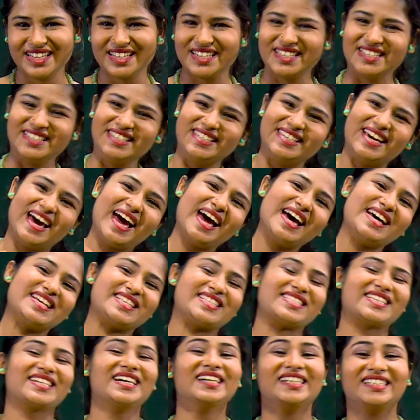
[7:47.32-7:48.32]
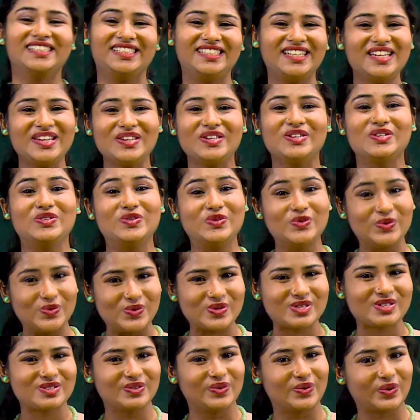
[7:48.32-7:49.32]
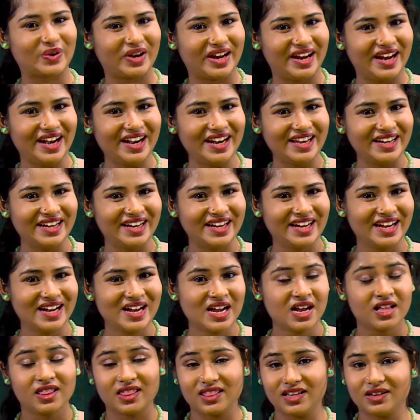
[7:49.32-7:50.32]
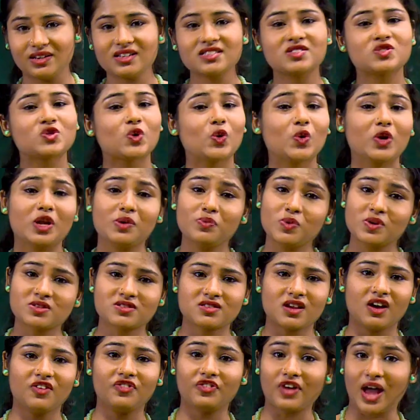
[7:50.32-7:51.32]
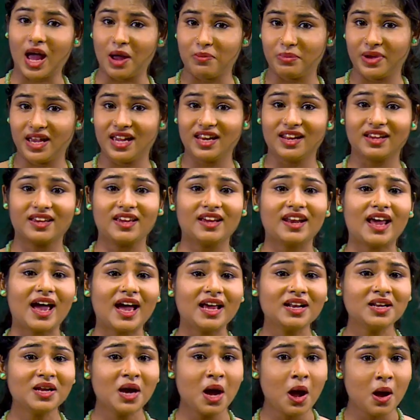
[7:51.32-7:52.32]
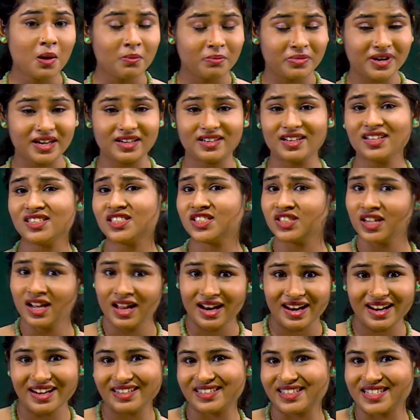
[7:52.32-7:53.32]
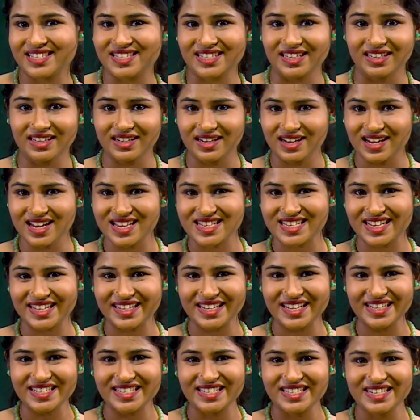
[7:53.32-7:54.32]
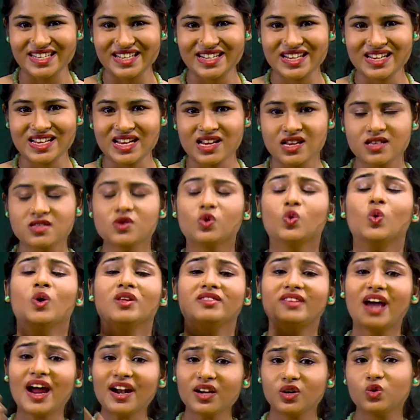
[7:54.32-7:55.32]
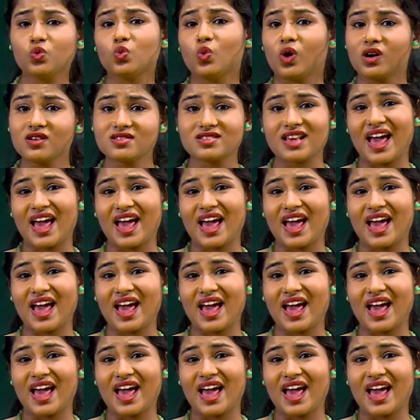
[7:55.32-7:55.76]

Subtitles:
Yes, she used to read the storybooks of American and British literature, isn't it? So that was